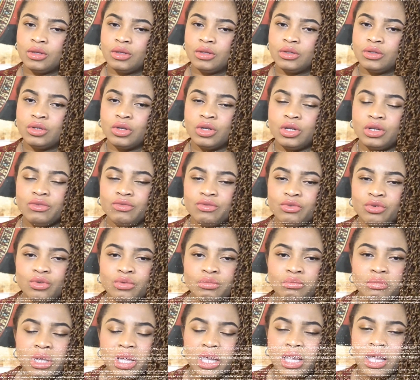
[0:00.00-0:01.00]
Don't
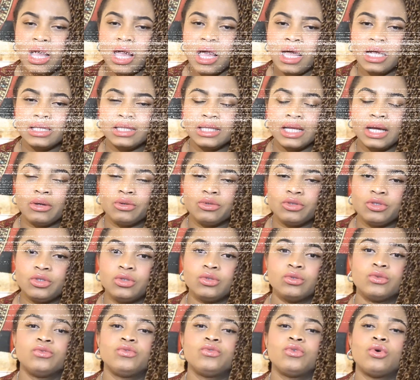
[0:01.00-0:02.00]
even make her doubt
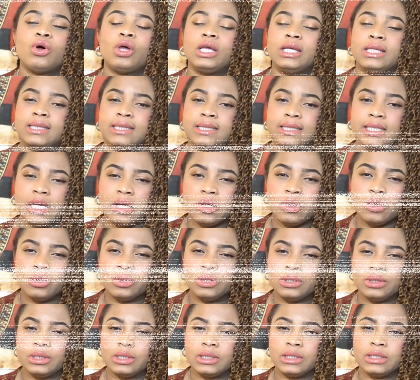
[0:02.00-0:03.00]
you for a
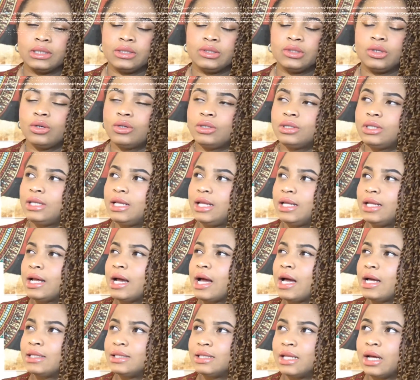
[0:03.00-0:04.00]
second. Don't let
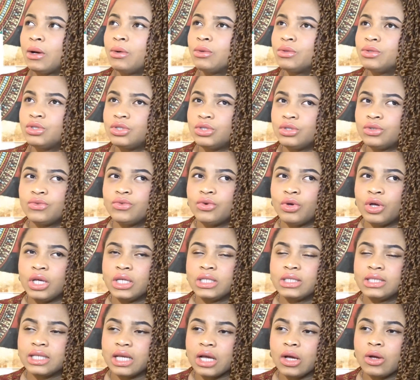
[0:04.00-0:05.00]
her doubt you for a
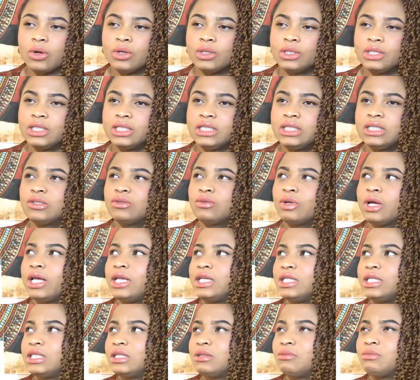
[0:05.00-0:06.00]
second. This is why
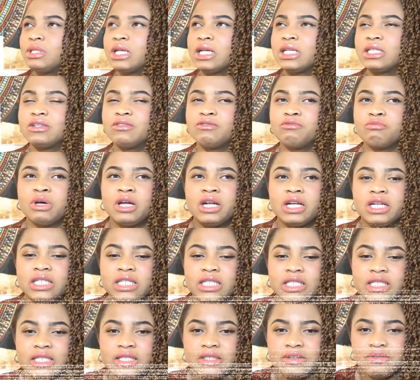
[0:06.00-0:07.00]
it seems as if marriage
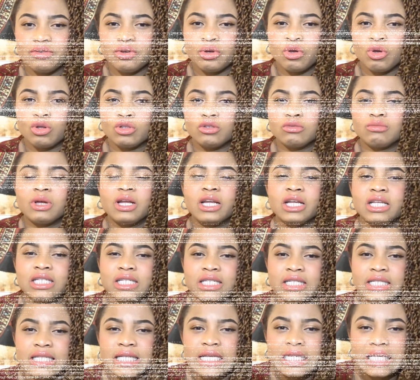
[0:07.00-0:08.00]
is difficult. Marriage
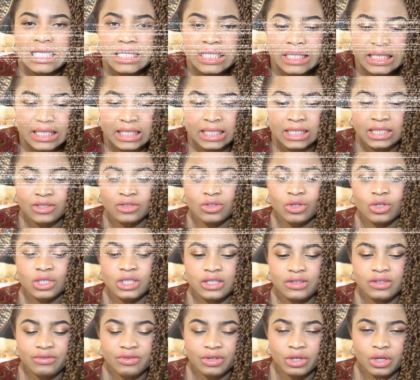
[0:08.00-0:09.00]
is easy. It's not
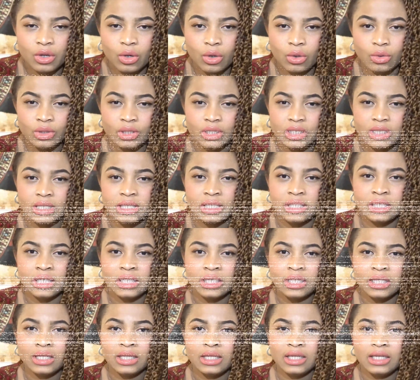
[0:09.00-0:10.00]
difficult.
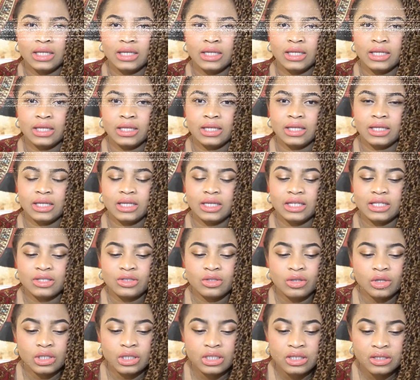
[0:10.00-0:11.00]
It's
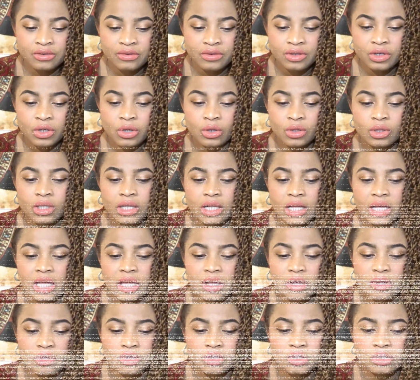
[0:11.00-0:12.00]
not difficult, like I
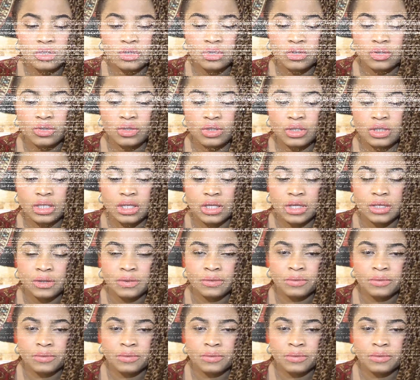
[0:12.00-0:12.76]
continue to say.